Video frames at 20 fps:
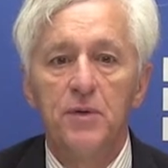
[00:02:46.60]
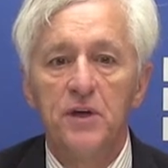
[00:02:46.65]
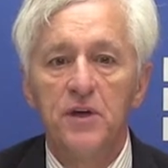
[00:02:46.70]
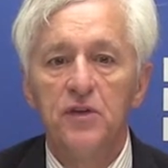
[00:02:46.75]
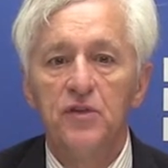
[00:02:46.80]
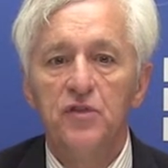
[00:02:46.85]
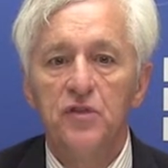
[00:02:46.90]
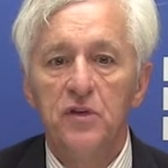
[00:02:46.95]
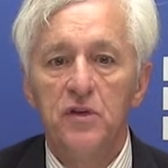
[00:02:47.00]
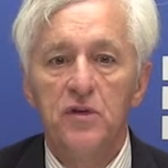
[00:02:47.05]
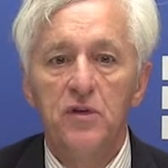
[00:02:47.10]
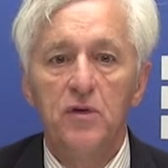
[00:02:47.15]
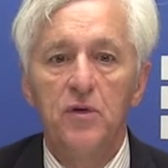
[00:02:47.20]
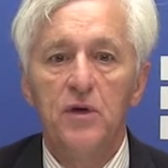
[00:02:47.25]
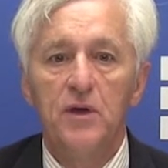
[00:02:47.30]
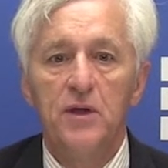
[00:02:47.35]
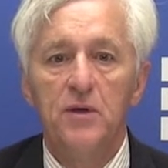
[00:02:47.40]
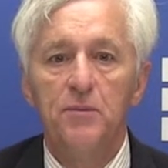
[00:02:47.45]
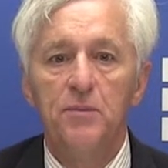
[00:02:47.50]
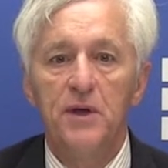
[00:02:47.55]

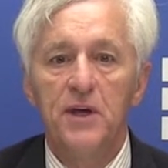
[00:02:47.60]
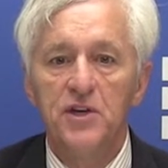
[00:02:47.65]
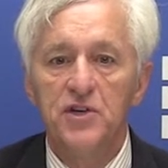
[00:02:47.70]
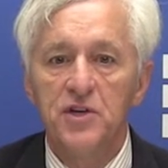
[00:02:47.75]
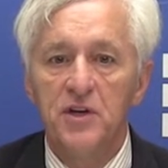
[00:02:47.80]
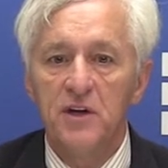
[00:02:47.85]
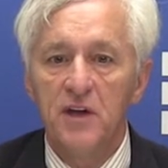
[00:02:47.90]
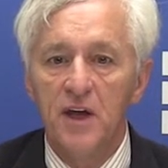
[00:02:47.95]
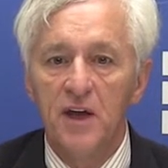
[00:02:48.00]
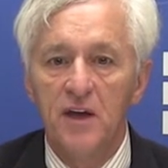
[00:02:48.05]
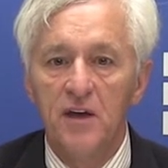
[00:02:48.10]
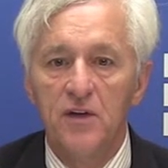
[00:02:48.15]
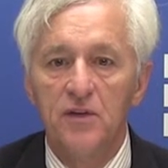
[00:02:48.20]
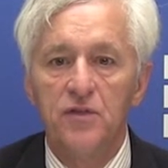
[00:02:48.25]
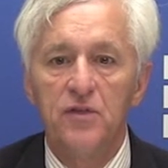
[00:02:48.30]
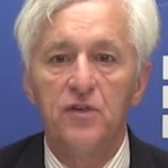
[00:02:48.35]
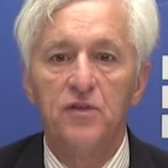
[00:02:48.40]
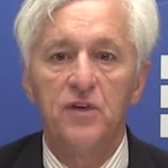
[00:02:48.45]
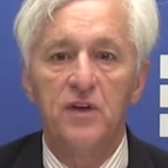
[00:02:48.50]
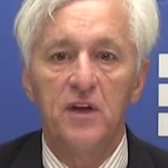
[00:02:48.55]
PCU, Inpatient
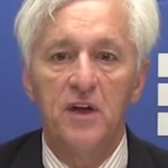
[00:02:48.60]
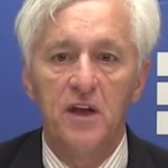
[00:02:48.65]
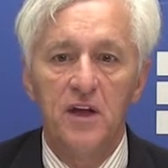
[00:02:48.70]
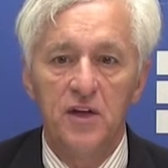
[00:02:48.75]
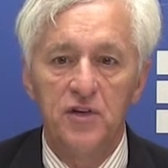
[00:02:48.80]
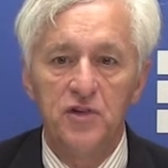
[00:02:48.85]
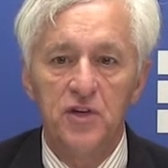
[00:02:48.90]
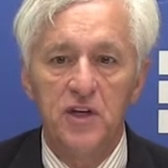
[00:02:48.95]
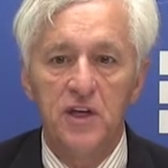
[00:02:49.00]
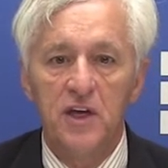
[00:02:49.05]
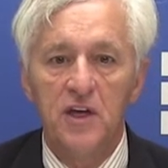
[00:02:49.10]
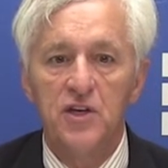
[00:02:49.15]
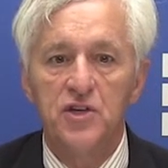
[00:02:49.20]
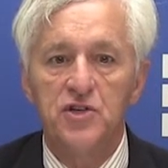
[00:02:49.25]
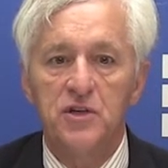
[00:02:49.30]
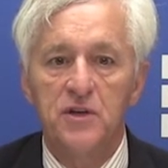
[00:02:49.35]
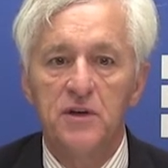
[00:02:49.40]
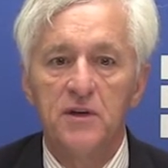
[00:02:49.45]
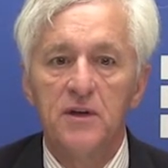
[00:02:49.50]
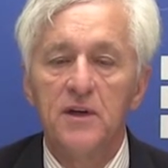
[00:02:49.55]
Dialysis, and
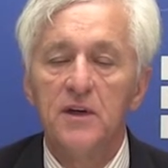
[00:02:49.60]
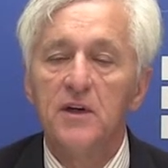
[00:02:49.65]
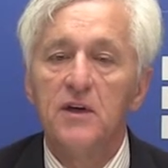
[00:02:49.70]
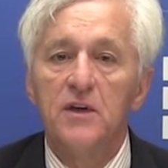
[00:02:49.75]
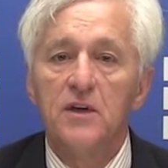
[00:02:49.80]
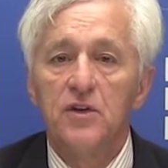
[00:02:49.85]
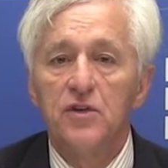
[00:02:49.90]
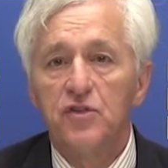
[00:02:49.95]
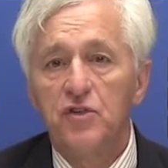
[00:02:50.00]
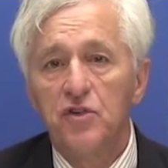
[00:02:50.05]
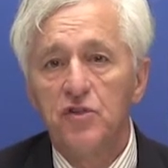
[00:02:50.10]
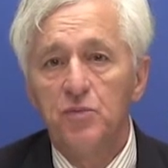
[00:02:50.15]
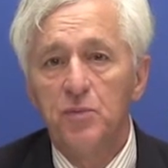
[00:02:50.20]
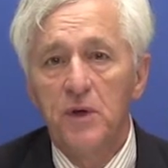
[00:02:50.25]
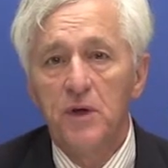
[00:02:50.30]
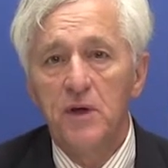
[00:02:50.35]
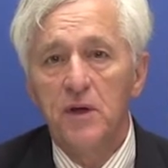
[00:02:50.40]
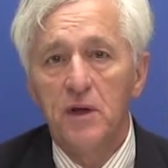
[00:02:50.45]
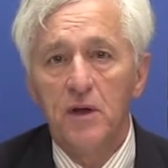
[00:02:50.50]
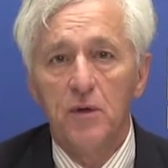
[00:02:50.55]
Education. She's
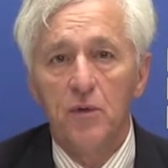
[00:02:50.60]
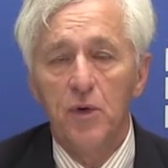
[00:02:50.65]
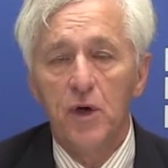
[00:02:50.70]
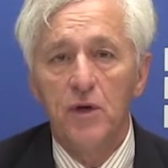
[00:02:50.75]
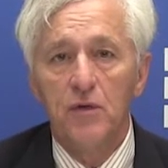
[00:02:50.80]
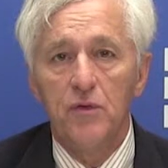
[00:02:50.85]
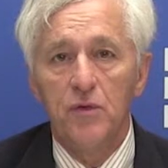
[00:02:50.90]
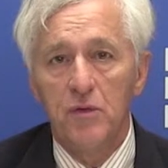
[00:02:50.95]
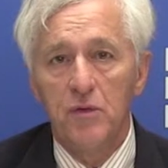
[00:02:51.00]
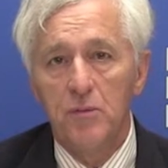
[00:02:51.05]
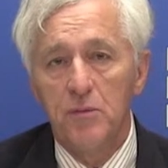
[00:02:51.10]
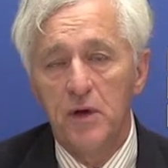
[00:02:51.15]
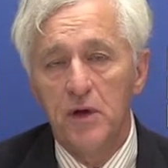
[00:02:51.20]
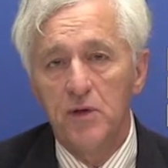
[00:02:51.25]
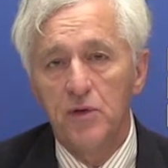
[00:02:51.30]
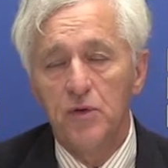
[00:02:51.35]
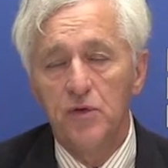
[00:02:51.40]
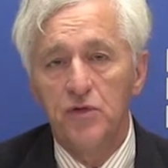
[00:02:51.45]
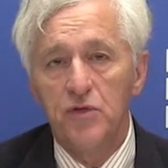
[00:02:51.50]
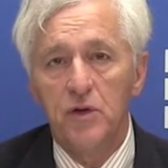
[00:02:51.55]
been at White River
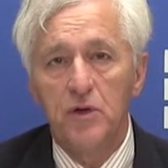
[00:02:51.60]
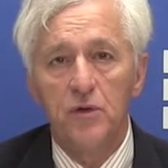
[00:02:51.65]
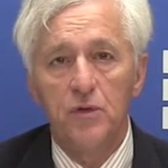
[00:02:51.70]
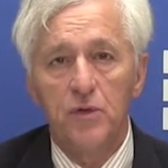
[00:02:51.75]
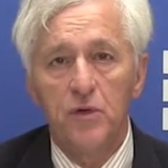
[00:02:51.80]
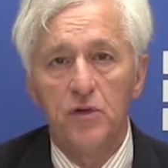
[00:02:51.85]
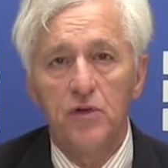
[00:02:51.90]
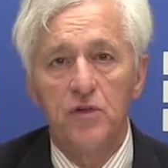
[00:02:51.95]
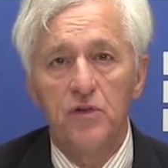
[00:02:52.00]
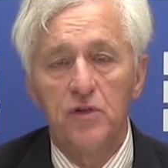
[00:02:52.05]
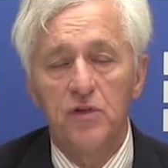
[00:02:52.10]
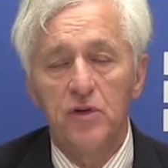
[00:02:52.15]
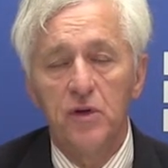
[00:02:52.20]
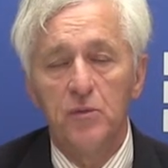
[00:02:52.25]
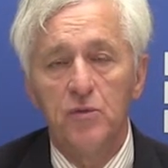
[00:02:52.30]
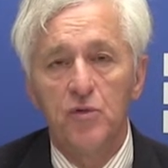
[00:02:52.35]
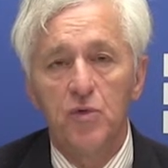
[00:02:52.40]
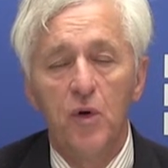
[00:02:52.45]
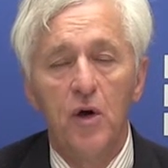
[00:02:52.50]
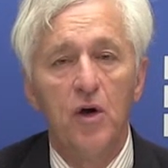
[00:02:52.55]
Medical Center for
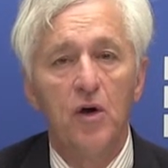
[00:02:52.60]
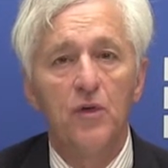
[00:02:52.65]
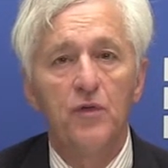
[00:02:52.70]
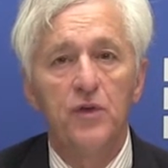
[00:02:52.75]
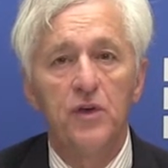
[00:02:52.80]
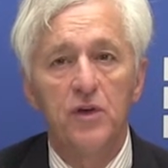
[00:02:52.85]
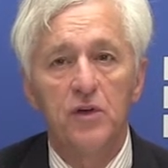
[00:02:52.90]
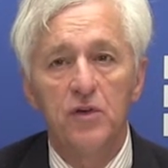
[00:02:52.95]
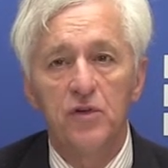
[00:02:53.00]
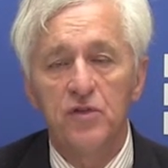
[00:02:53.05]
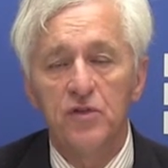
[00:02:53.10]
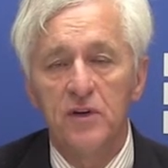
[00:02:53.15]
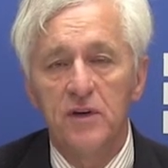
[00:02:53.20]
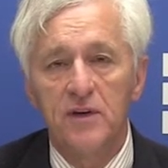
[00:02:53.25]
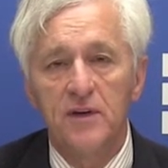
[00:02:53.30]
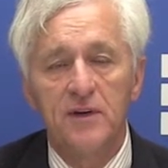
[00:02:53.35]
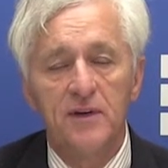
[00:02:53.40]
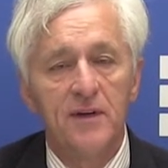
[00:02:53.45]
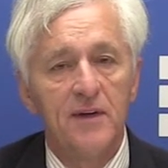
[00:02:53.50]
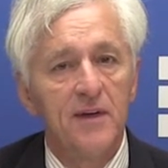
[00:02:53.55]
some 12 years.
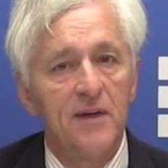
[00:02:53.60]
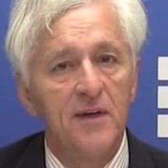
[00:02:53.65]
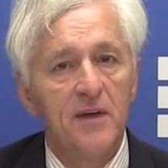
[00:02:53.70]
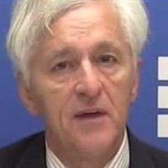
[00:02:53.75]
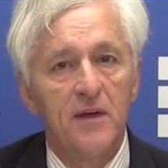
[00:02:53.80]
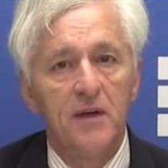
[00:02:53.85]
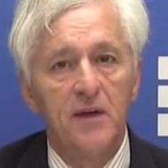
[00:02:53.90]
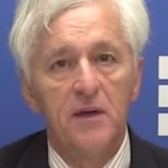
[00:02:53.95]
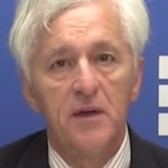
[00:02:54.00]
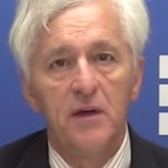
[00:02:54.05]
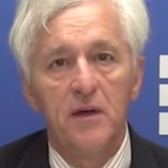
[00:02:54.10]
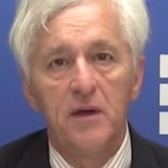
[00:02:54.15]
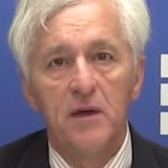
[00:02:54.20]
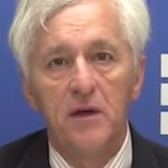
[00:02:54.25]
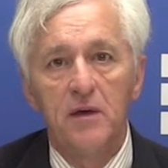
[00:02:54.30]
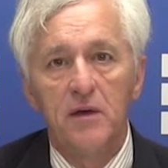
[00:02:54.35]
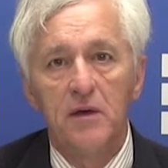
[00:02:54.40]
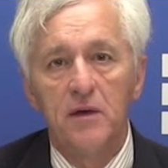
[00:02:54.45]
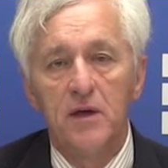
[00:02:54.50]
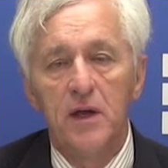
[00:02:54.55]

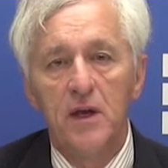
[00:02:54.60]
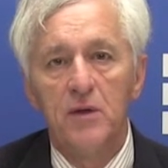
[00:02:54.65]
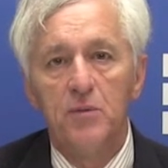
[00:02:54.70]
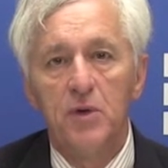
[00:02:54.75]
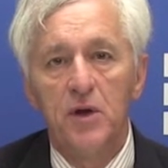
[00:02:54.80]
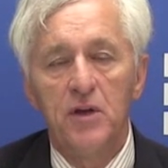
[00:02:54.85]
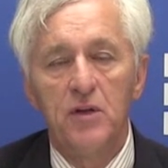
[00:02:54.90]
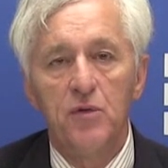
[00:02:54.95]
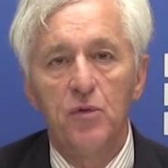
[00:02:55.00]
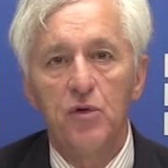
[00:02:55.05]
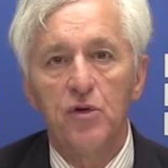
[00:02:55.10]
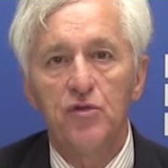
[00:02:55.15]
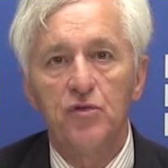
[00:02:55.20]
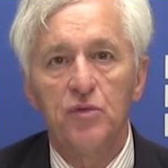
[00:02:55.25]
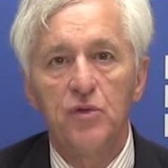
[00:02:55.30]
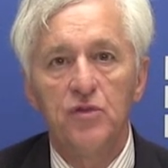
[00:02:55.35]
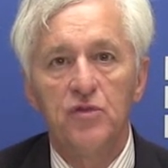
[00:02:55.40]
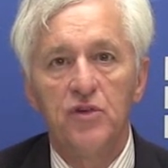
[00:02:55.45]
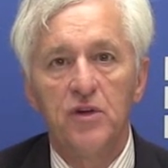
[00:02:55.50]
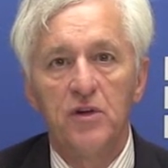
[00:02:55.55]
Anybody that
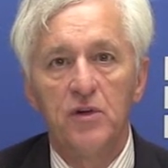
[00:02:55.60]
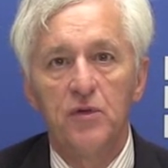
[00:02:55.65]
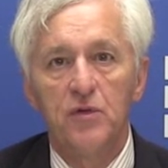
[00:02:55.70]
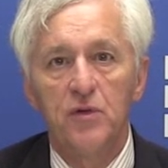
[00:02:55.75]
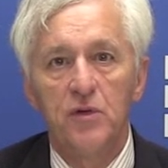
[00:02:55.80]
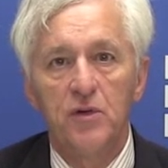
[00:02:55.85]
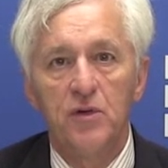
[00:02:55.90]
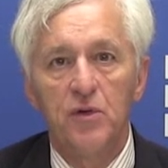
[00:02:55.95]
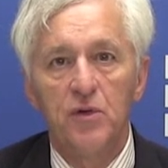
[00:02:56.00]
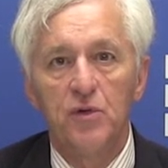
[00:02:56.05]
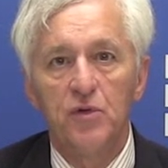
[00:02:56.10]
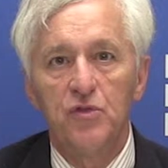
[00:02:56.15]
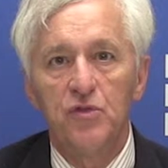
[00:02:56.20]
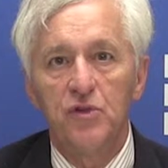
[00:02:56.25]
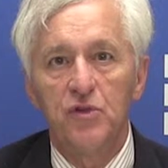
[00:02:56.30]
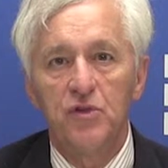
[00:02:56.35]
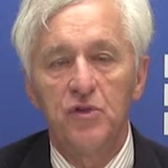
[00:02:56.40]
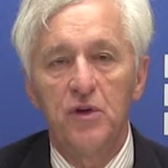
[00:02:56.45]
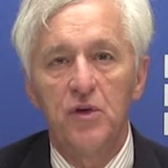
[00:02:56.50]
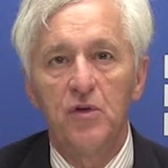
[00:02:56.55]
works with Jennifer knows
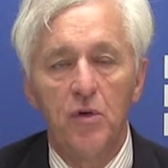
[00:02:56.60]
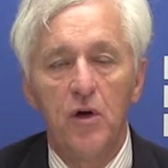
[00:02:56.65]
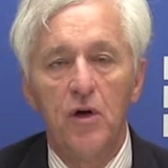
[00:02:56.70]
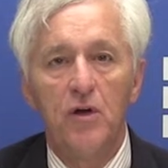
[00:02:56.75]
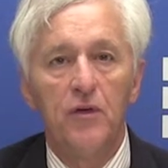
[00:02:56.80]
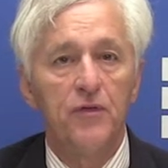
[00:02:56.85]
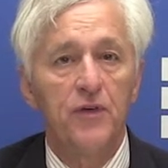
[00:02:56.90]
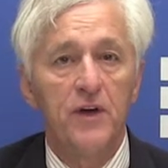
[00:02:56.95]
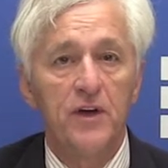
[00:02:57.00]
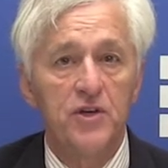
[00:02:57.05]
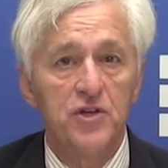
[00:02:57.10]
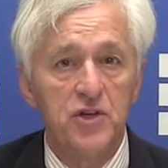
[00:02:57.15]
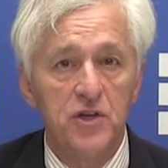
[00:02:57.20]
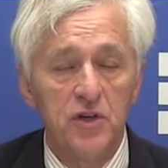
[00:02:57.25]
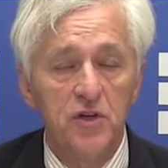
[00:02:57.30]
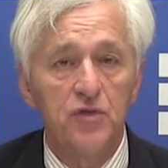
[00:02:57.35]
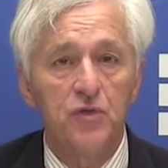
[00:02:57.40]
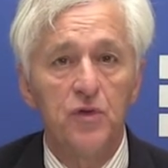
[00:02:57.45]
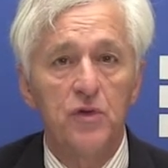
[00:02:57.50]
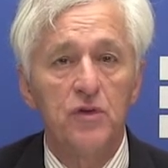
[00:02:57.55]
just how qualified
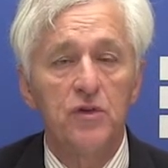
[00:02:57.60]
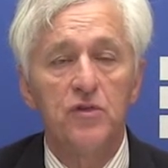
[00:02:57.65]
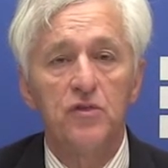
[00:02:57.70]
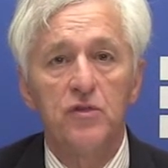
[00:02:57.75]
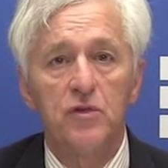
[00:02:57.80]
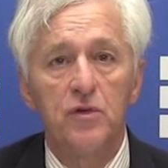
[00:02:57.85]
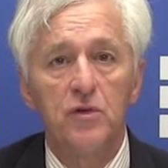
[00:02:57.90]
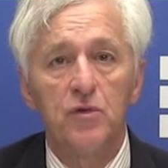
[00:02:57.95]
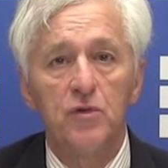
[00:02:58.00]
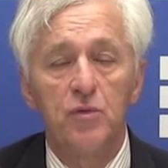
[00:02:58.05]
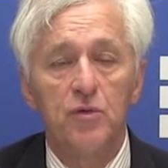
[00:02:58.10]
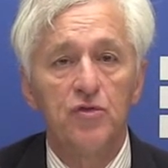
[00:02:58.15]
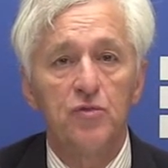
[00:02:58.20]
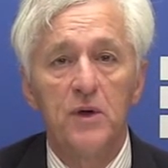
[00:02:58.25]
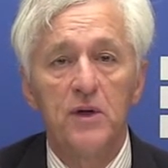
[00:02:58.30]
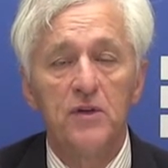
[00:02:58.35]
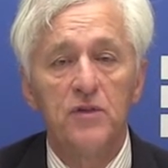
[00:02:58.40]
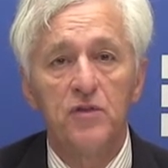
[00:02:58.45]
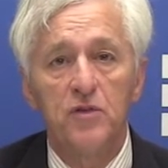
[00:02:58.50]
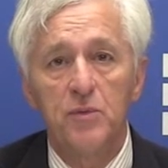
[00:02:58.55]
she is for this new
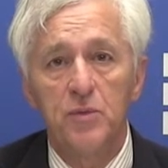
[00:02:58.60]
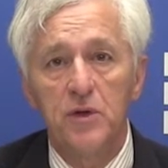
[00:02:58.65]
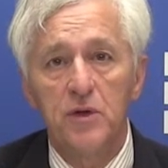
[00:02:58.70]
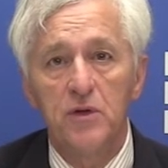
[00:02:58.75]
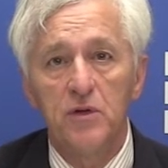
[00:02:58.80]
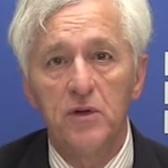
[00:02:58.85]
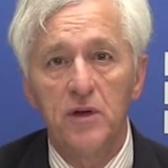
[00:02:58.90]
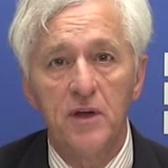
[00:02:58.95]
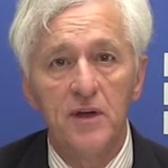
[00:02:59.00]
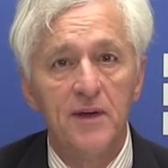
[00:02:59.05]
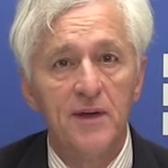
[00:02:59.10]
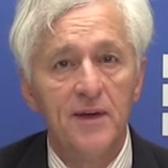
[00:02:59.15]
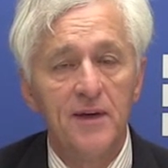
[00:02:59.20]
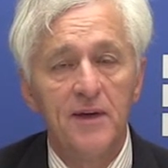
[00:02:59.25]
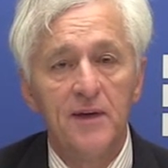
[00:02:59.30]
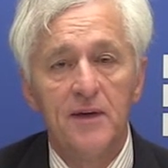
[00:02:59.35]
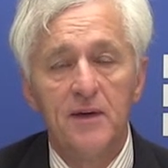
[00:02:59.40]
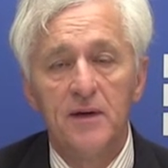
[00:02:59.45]
responsibility.